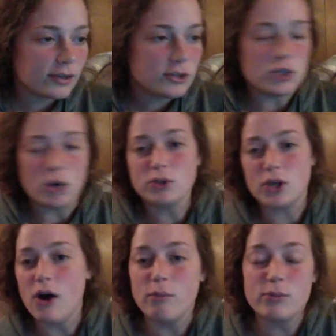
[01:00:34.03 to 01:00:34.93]
Don't
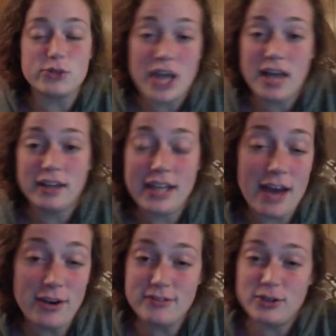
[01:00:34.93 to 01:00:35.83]
go. Brutality. I
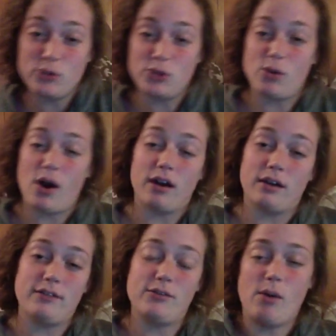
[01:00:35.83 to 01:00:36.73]
don't even know who you are.
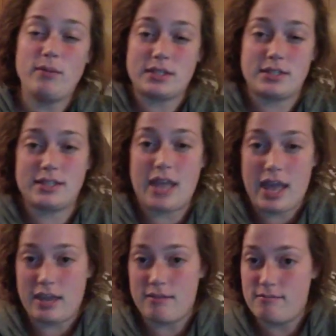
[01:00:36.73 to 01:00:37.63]
If you want me to
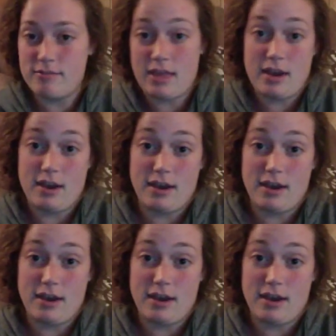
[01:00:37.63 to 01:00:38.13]
stay, then,